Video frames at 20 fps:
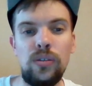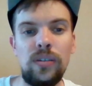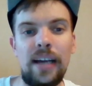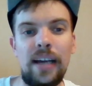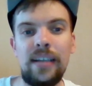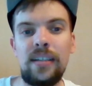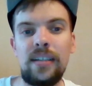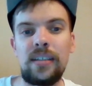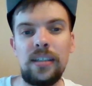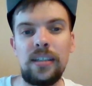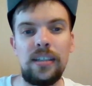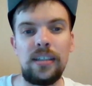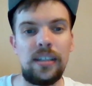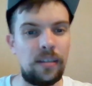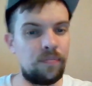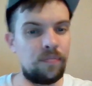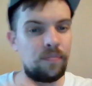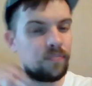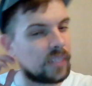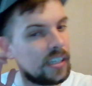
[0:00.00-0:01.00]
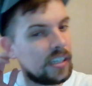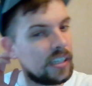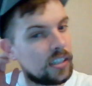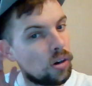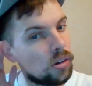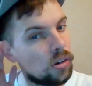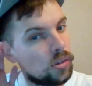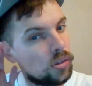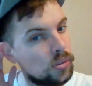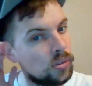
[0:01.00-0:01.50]
like
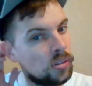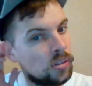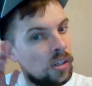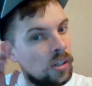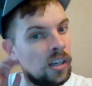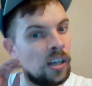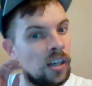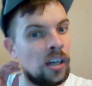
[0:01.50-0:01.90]
Ikoku,